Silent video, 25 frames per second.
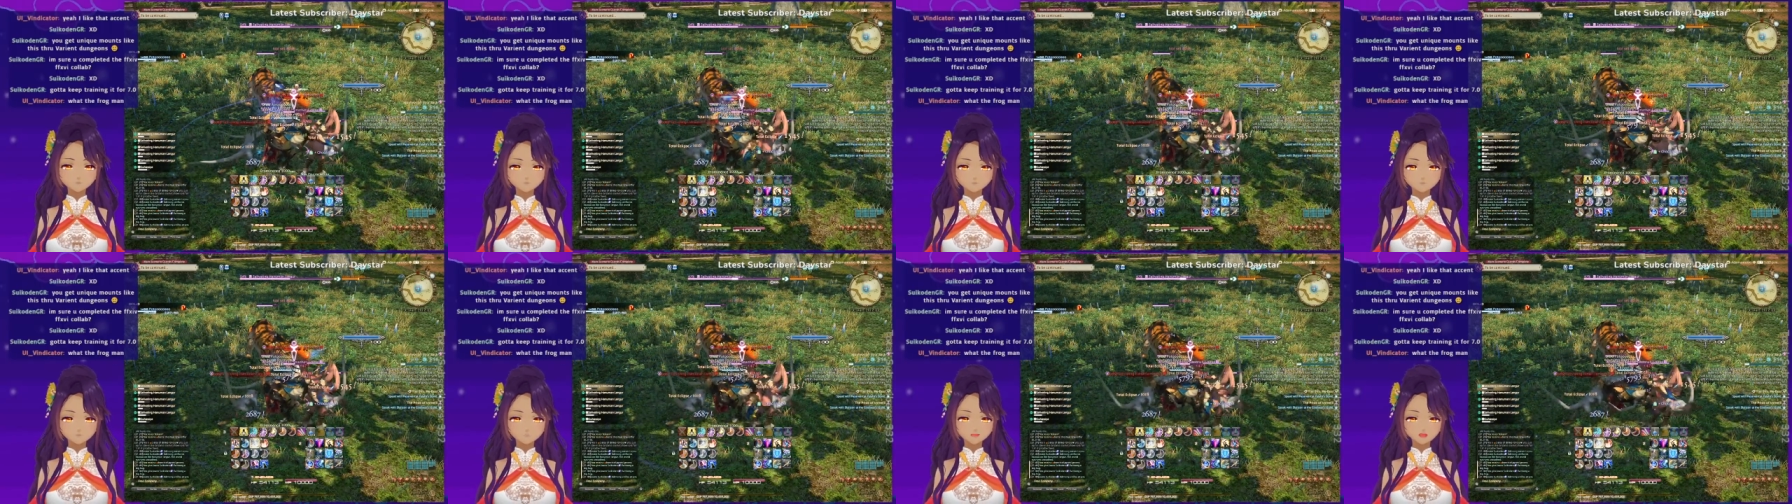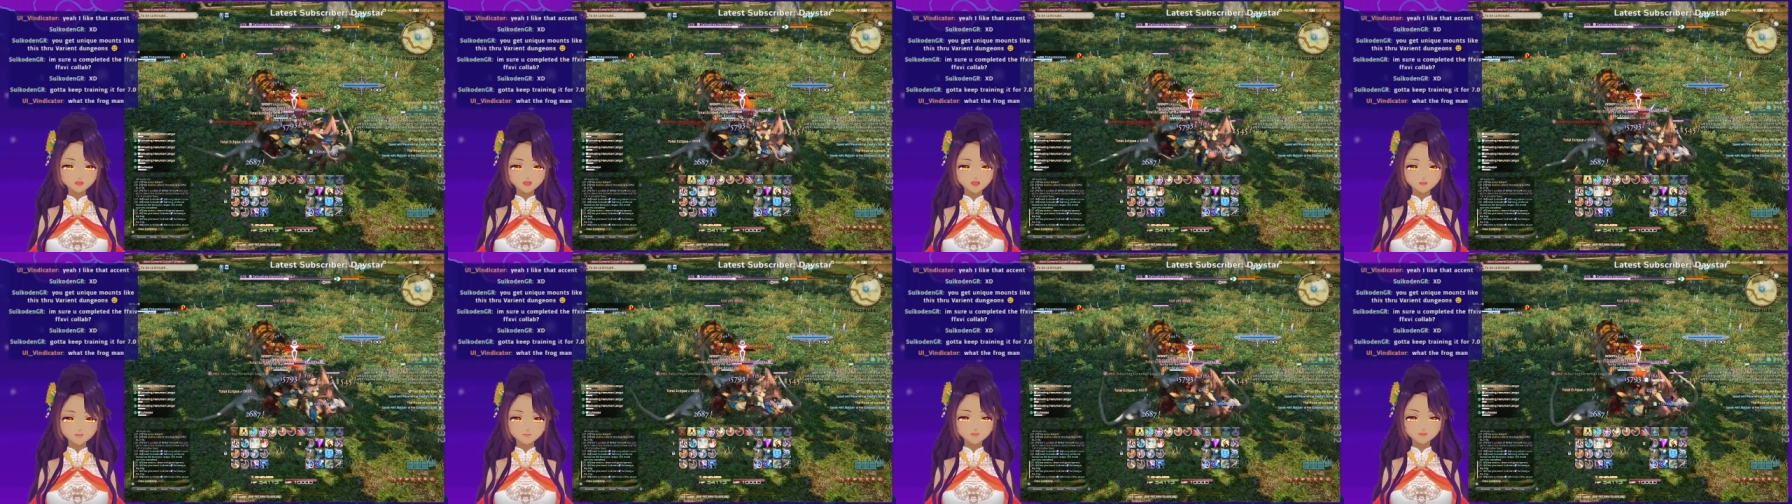There's
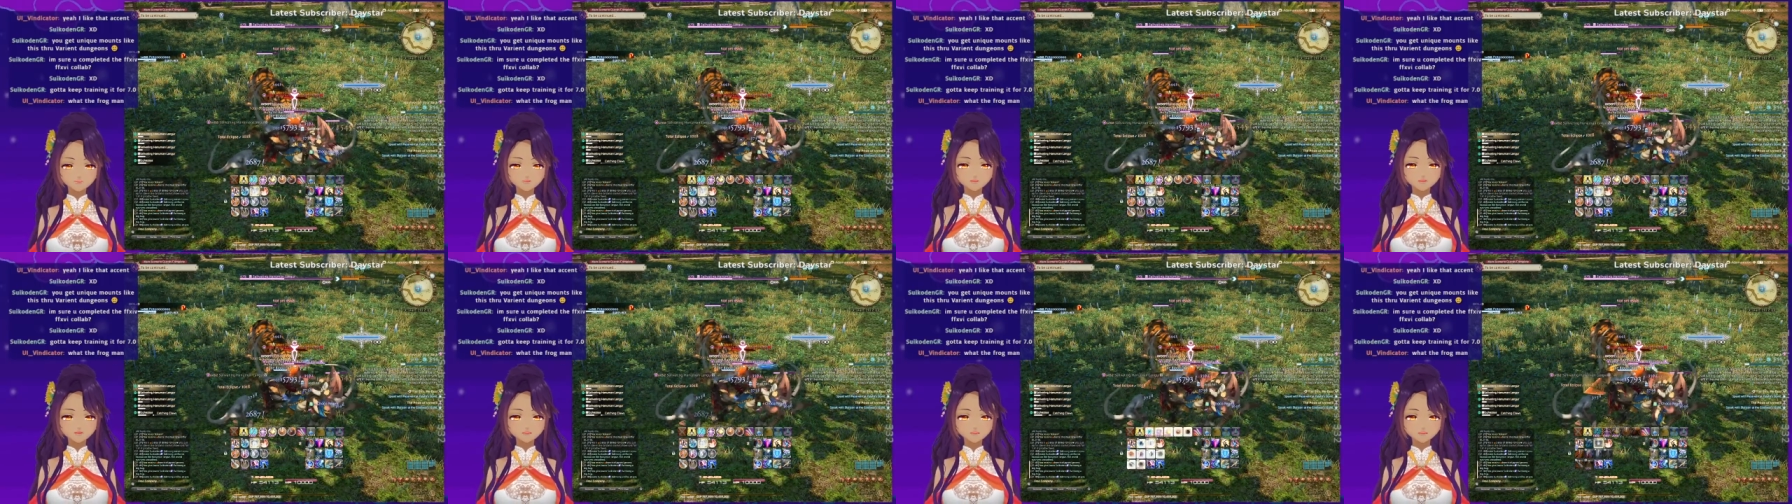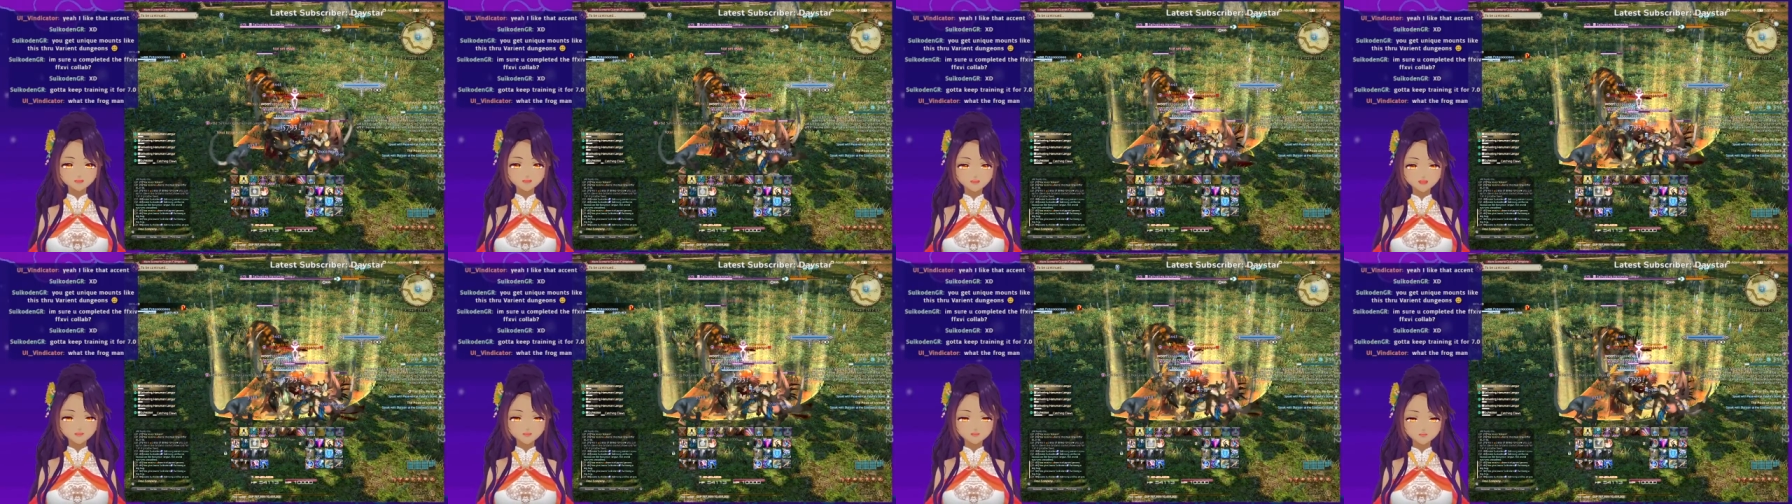monkeys here
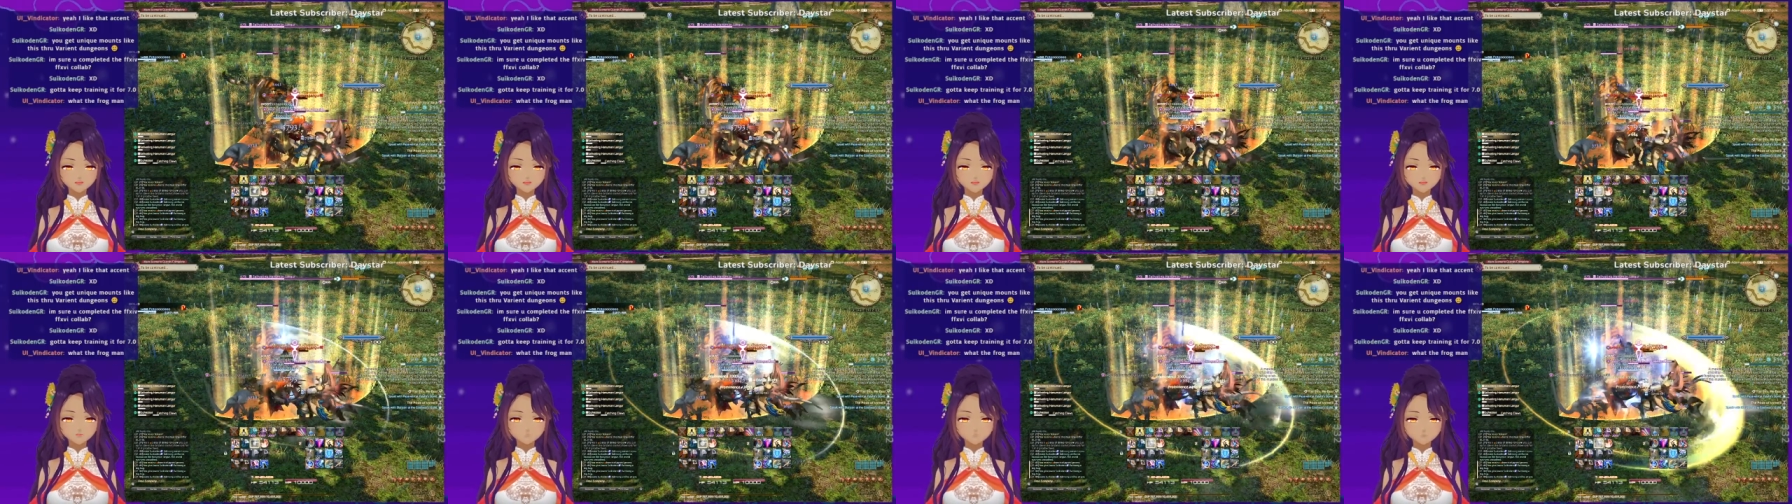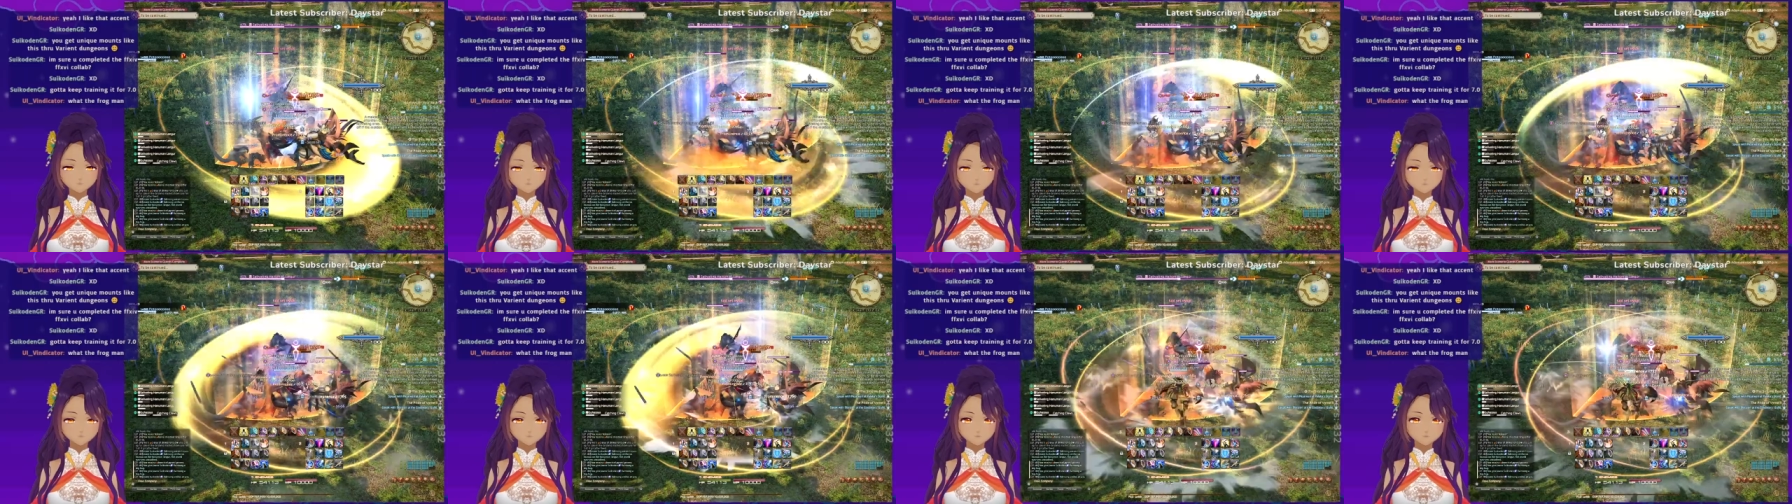I can eat.
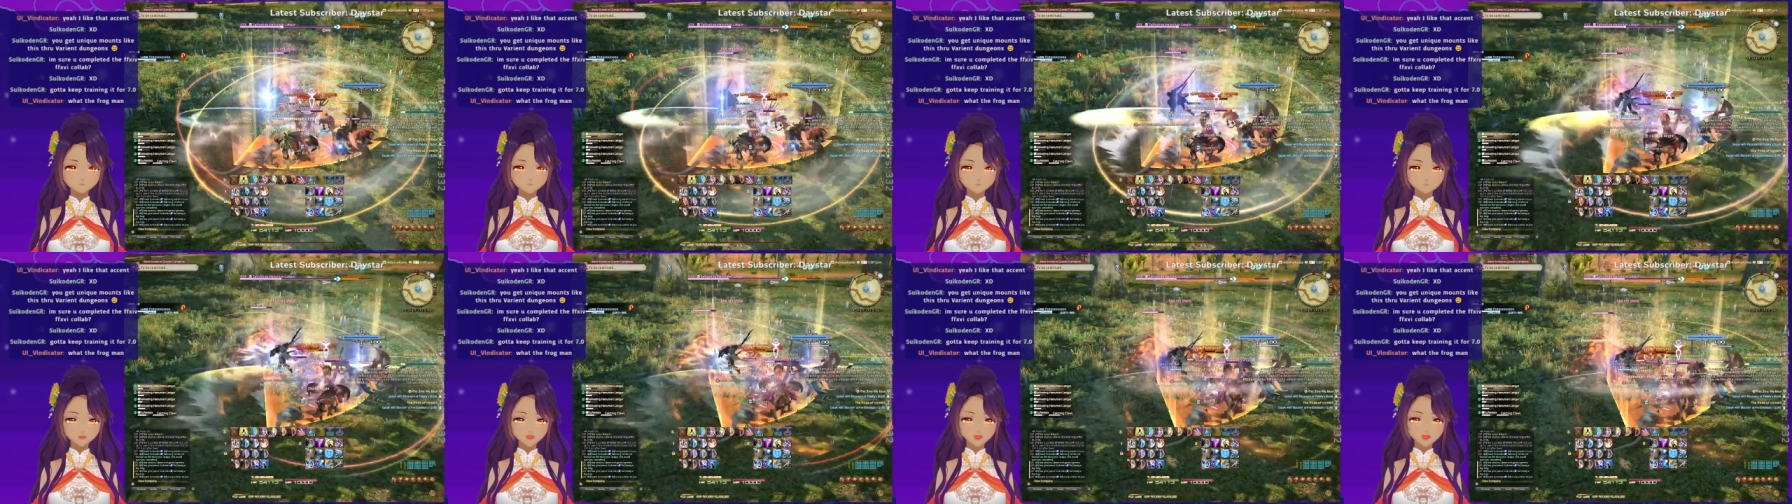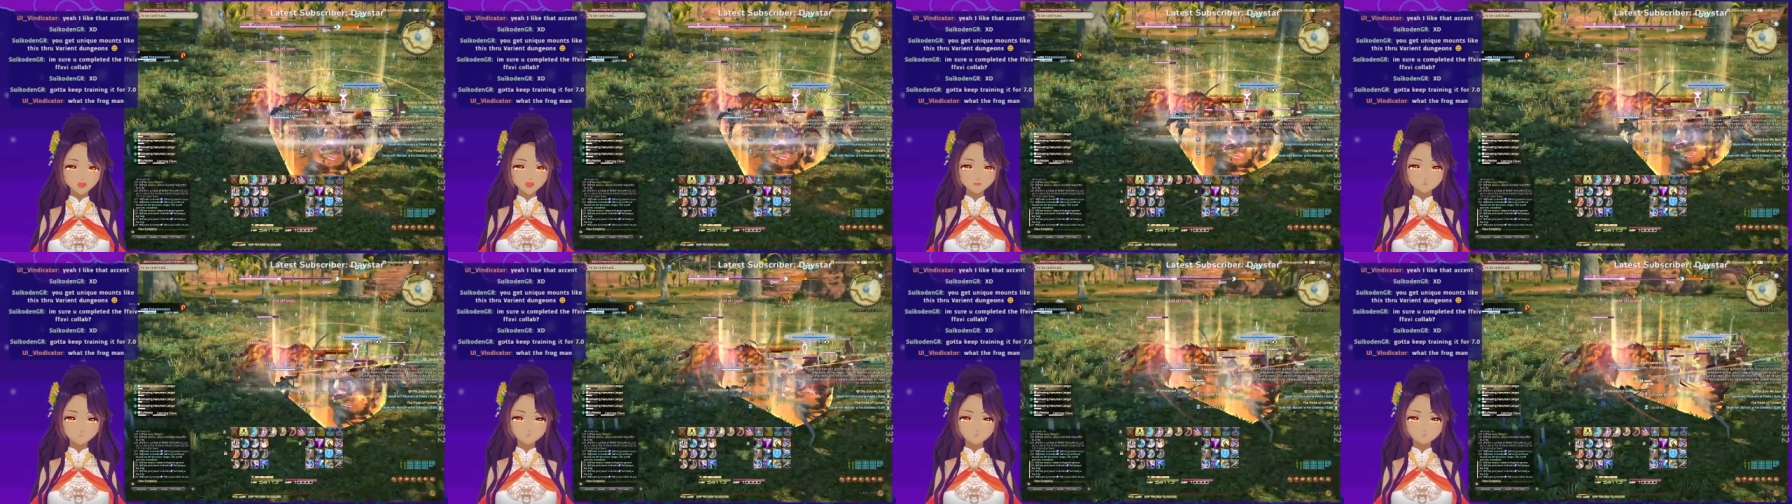
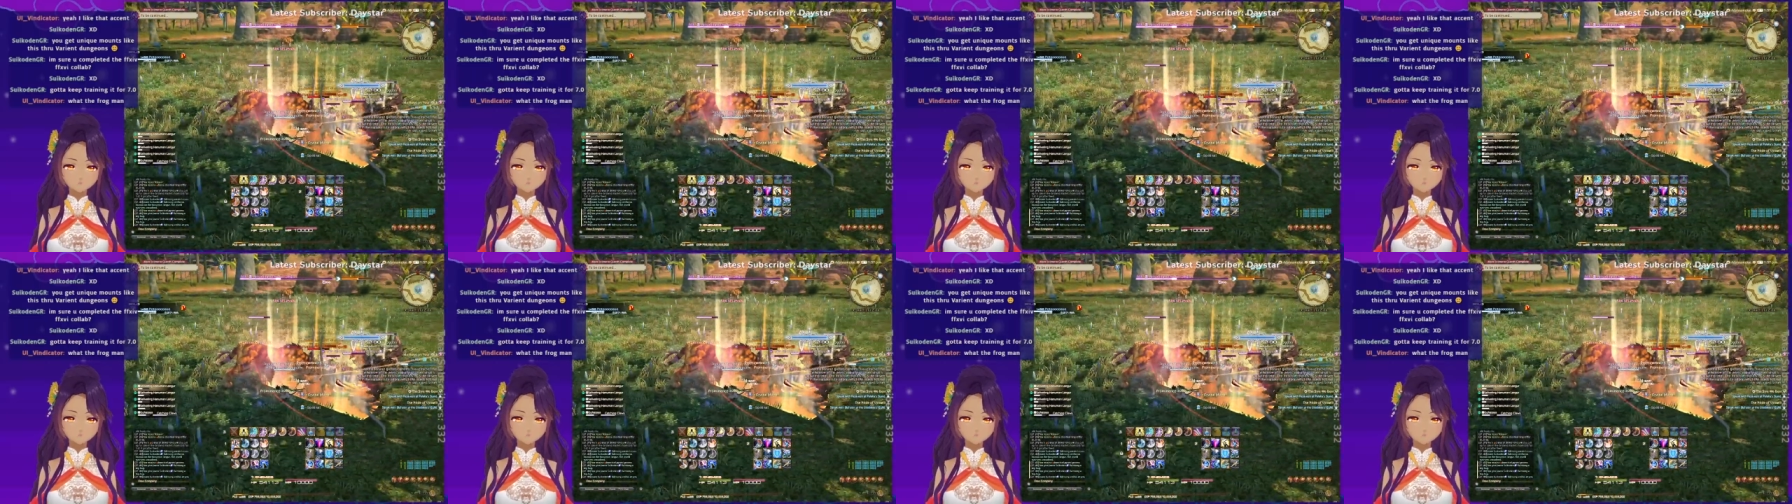Oh!